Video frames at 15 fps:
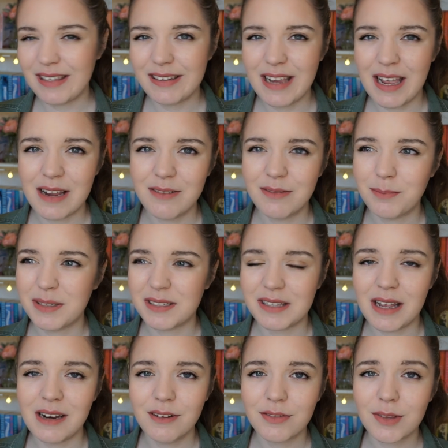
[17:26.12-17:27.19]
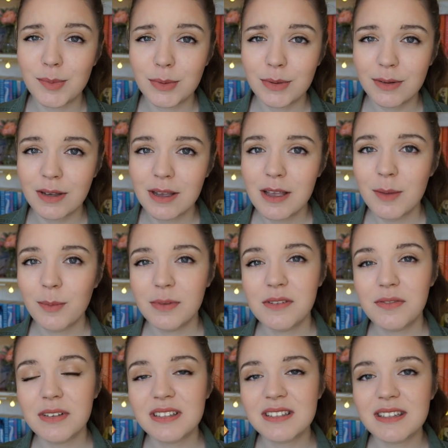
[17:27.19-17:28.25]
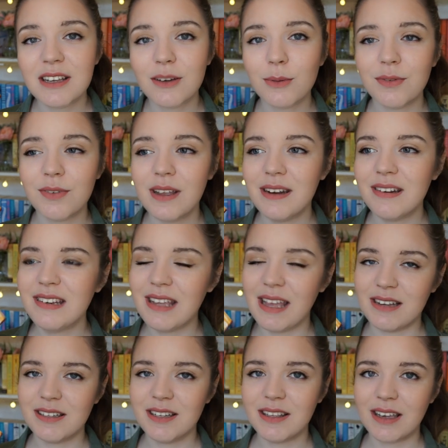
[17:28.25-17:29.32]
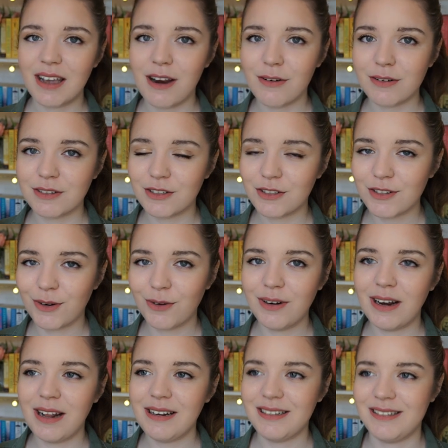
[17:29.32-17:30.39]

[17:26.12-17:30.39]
ten percent of the book, but if you stick with it and get to the character storyline,